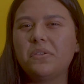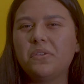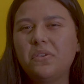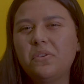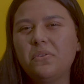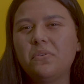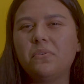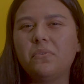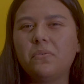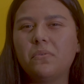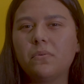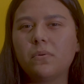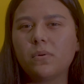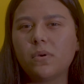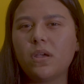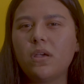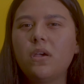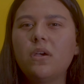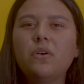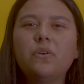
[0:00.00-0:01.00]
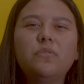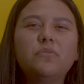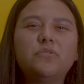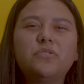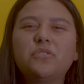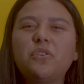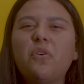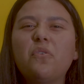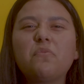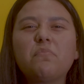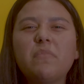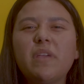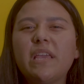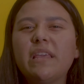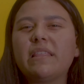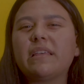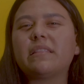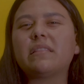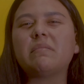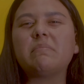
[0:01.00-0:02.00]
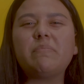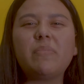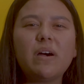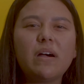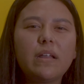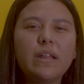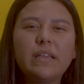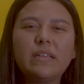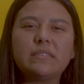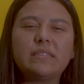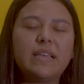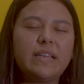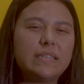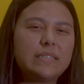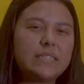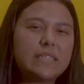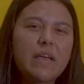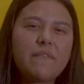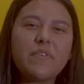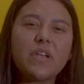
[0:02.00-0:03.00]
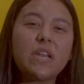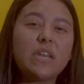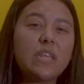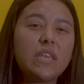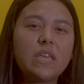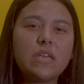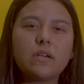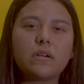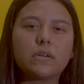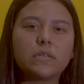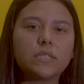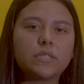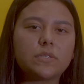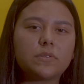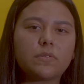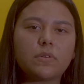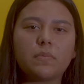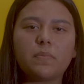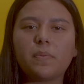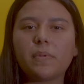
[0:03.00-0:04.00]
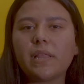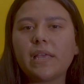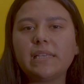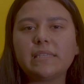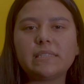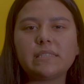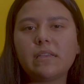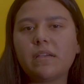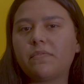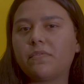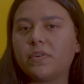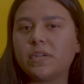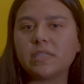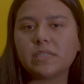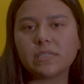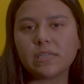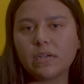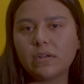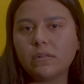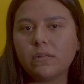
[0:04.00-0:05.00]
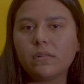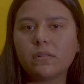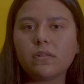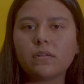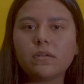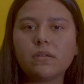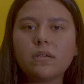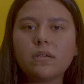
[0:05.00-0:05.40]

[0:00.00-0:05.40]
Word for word: You, who showed me that the body takes seven years to replace every cell.